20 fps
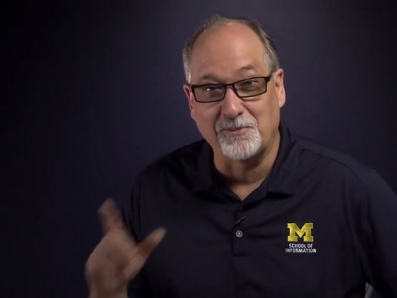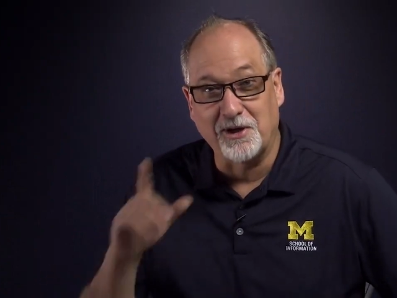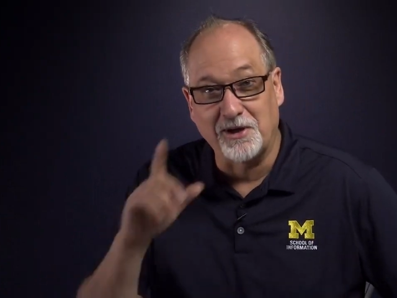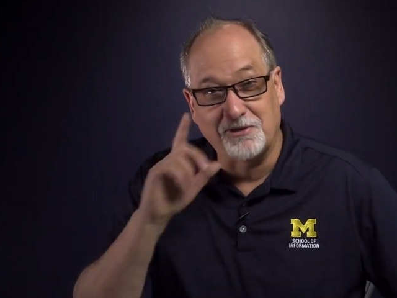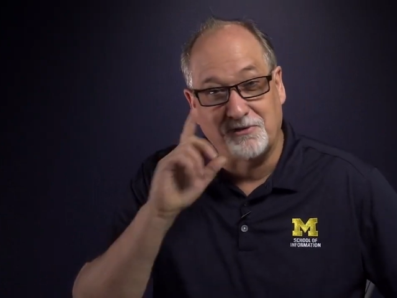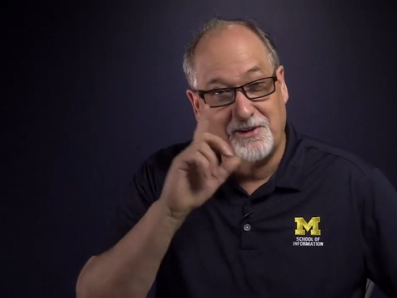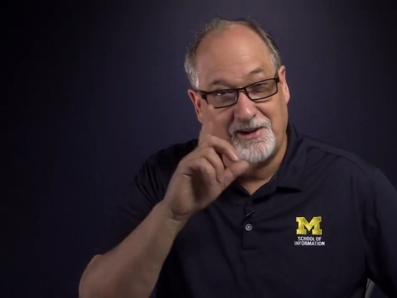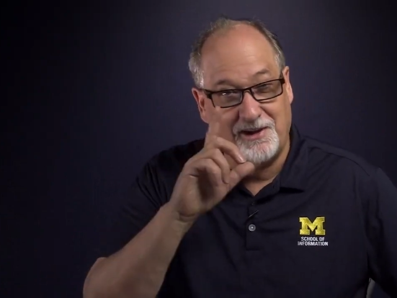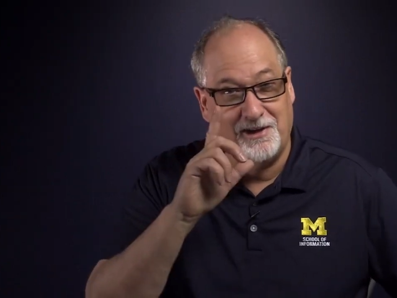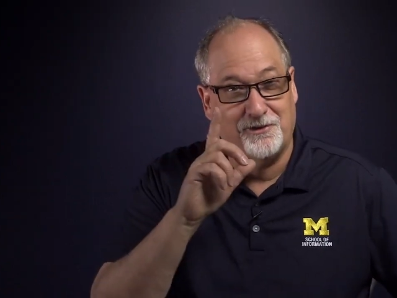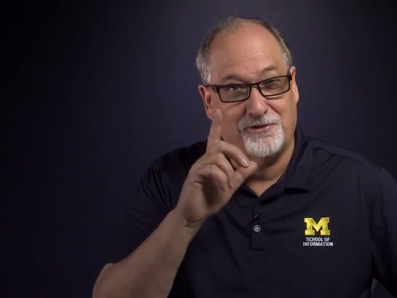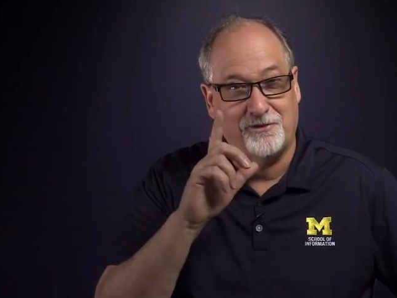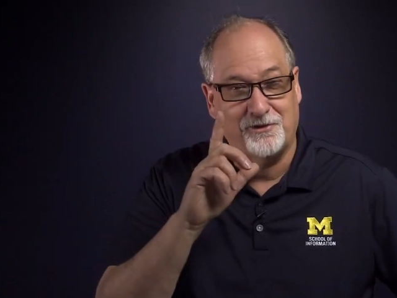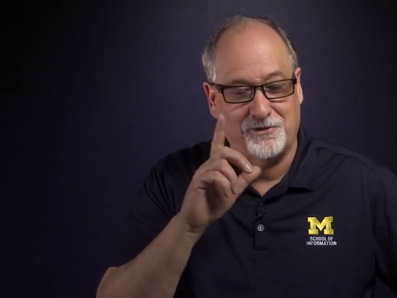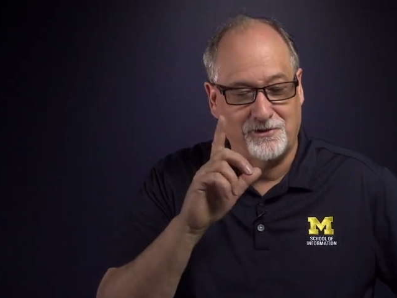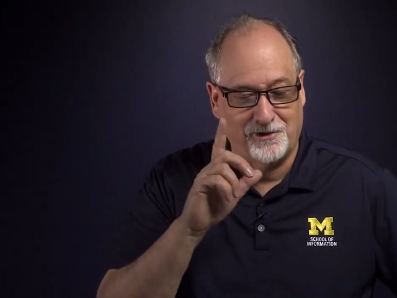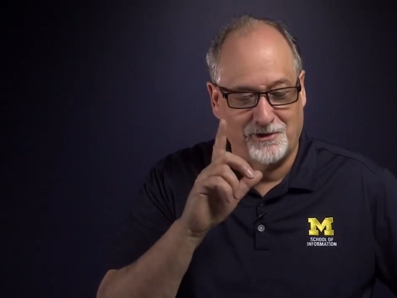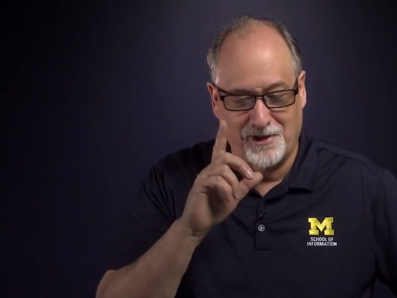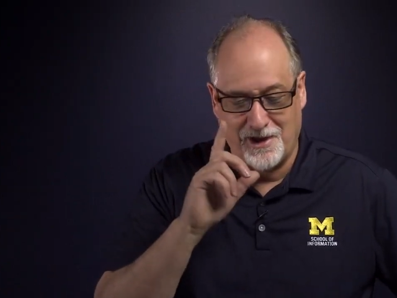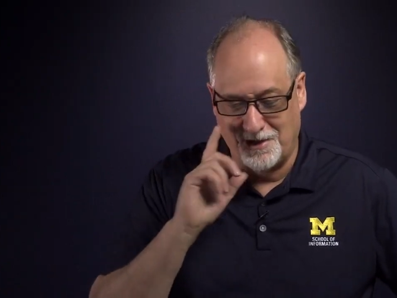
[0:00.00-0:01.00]
but it's the answer
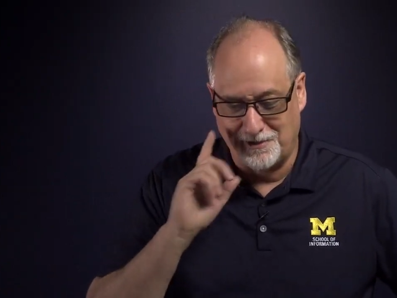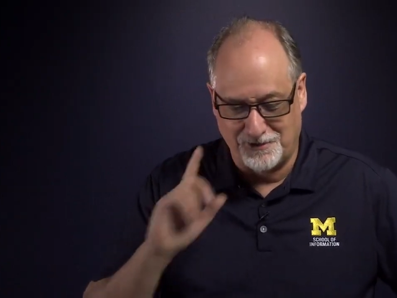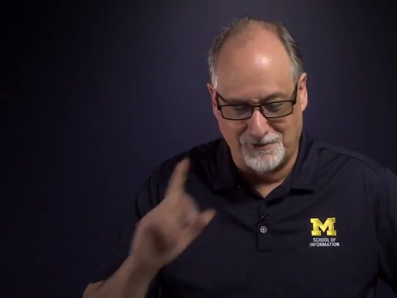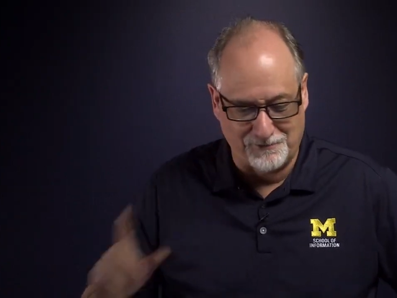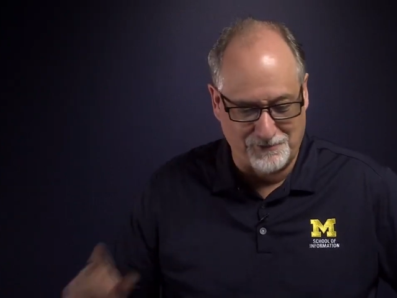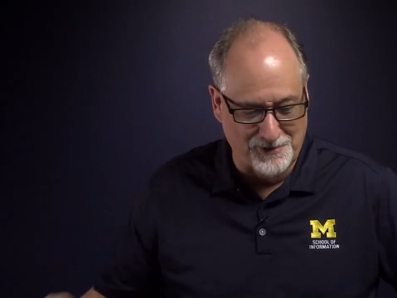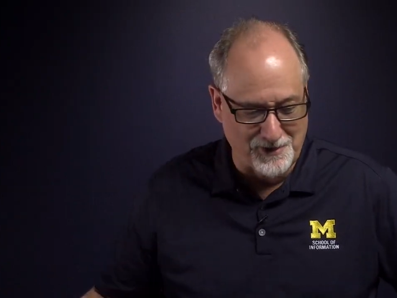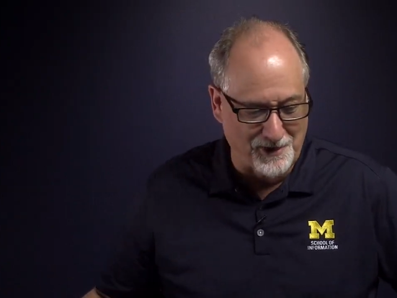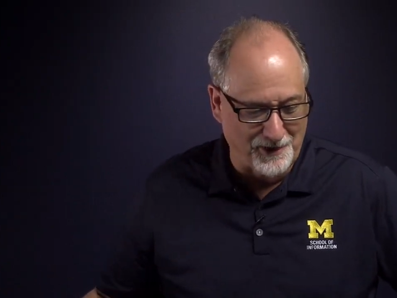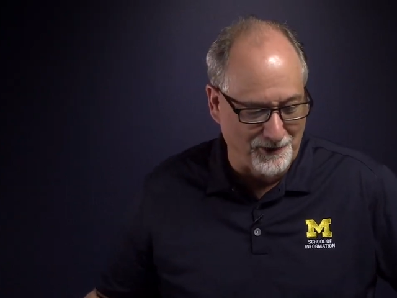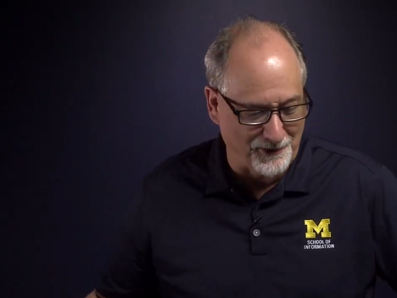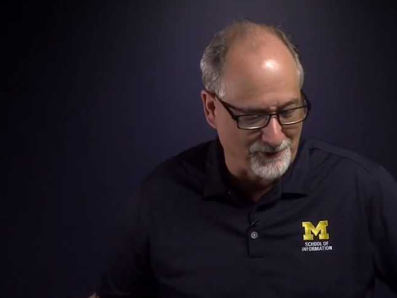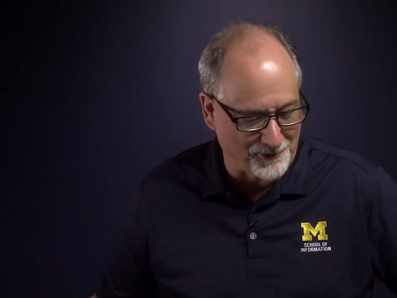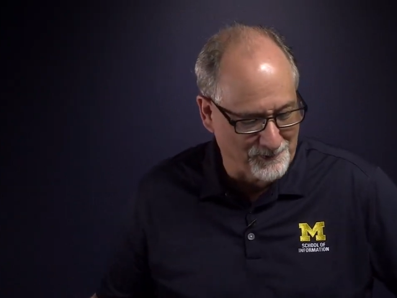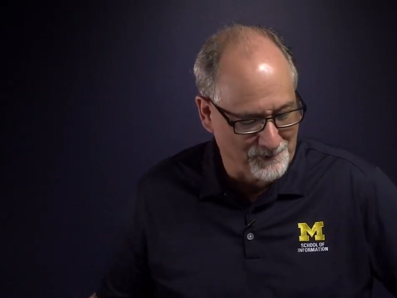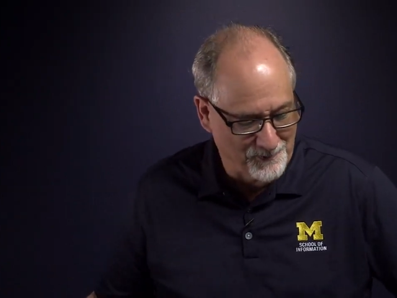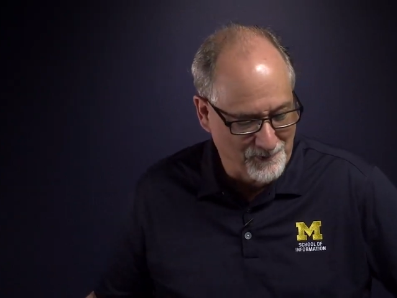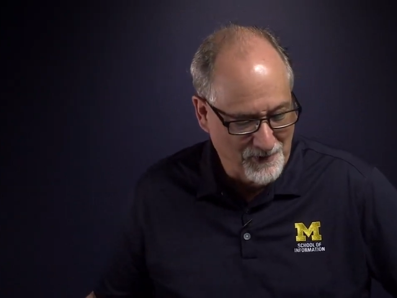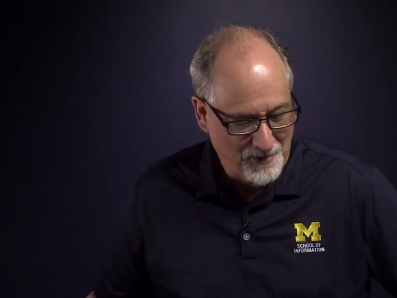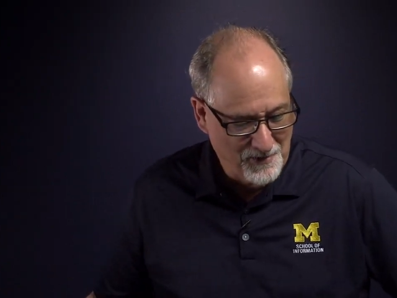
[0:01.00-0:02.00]
to lots of things.